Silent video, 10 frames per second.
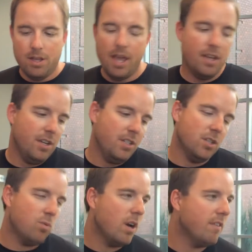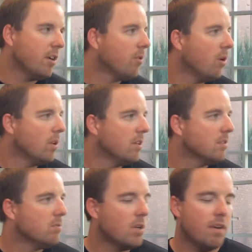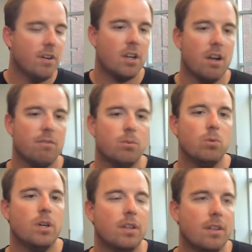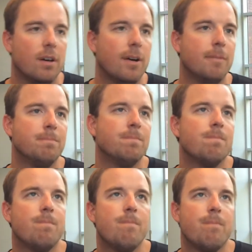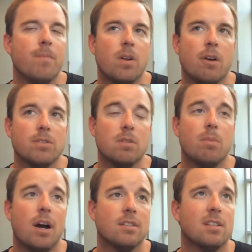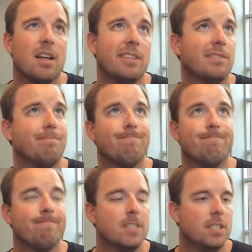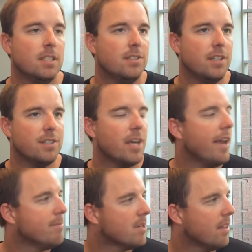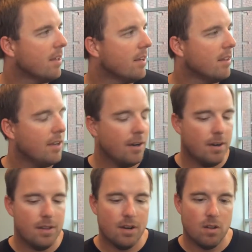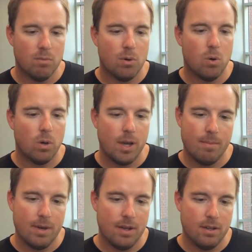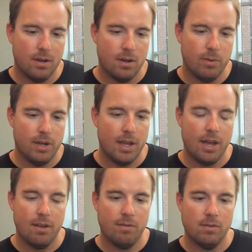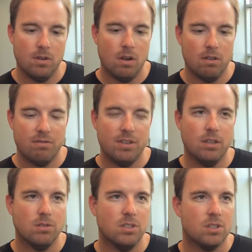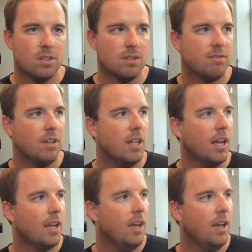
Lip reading: Yeah, it's just whatever your role is, whatever you're comfortable with. You know, I was in the box the last 6 games, I think, of the year, and then on the bowl game, I went down on the field just because I felt like